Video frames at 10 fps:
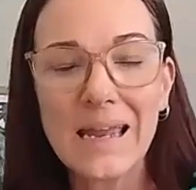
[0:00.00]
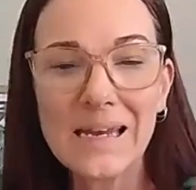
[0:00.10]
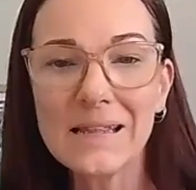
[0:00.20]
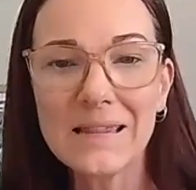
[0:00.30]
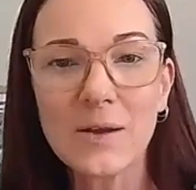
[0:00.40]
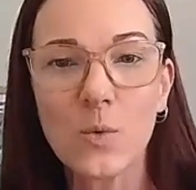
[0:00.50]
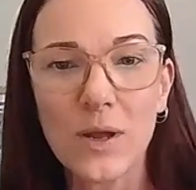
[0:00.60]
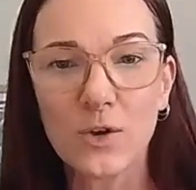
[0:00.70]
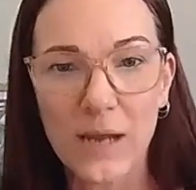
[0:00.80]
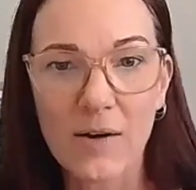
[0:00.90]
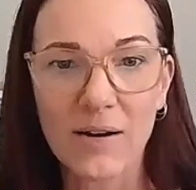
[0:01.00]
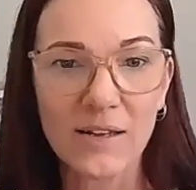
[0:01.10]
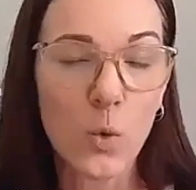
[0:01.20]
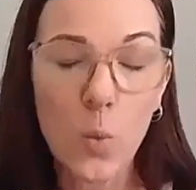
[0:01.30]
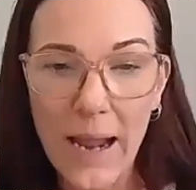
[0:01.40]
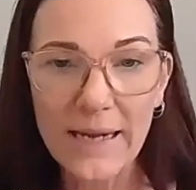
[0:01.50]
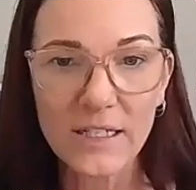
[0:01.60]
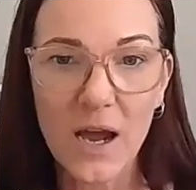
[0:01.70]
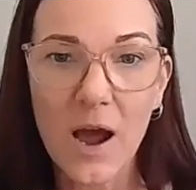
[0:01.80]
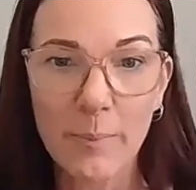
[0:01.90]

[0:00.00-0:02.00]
anything where you're carrying the weight